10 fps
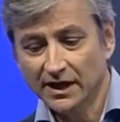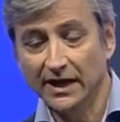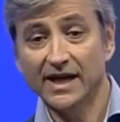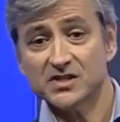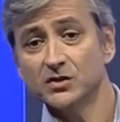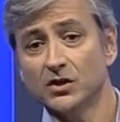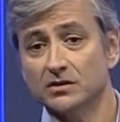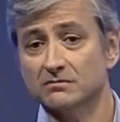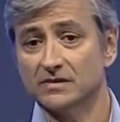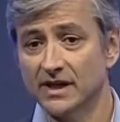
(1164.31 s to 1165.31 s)
And last
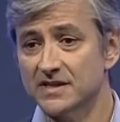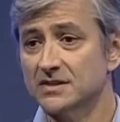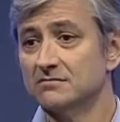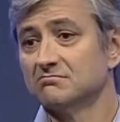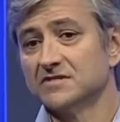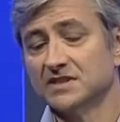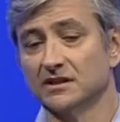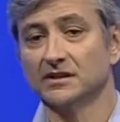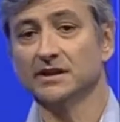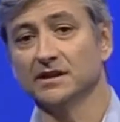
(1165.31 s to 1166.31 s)

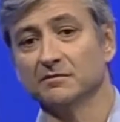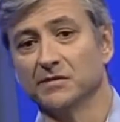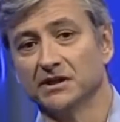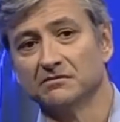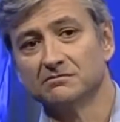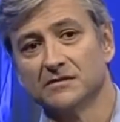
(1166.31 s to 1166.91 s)
certainly, but